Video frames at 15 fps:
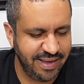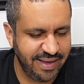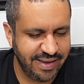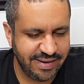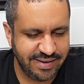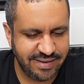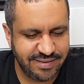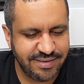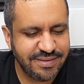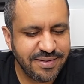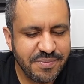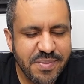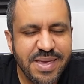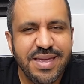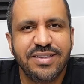And to
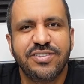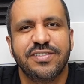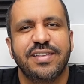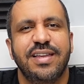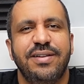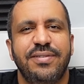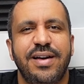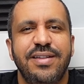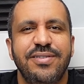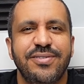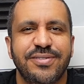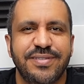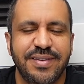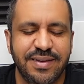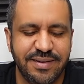me, it just kind of
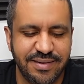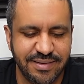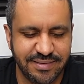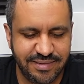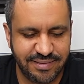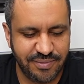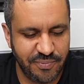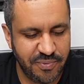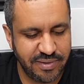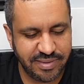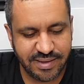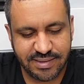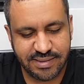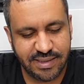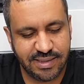undersells what
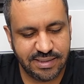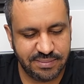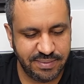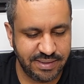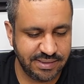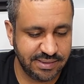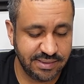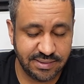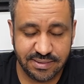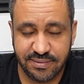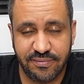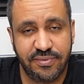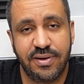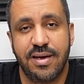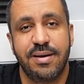this is, because this is a
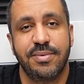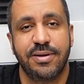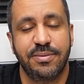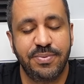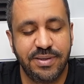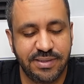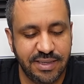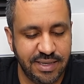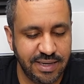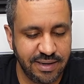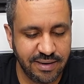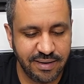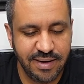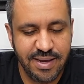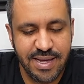phenomenal piece of
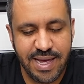gear,